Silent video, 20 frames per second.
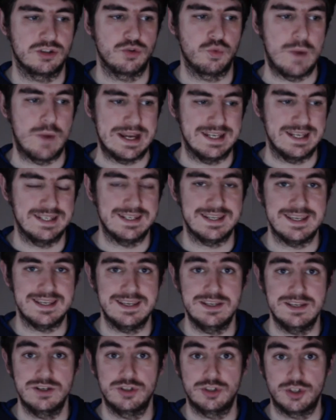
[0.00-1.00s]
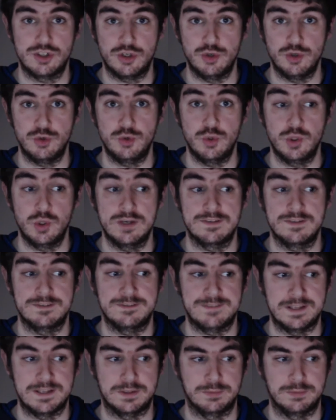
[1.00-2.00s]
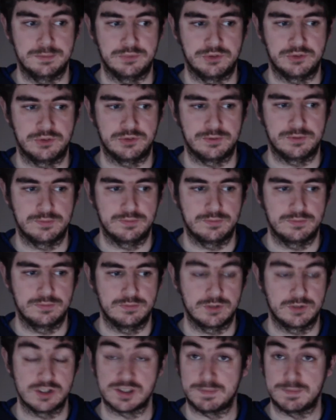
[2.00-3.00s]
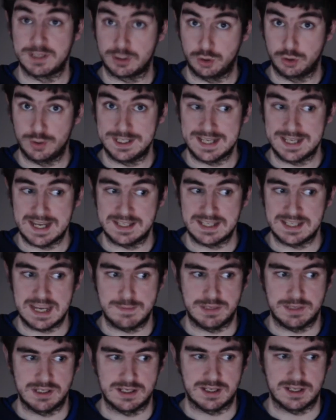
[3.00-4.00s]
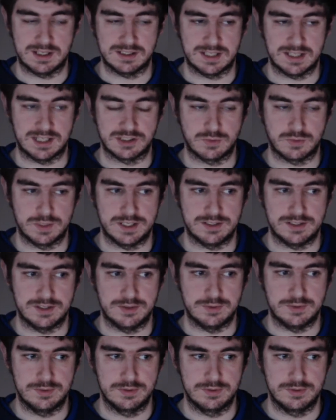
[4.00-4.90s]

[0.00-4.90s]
22 films, because I'm including Endgame in that 22.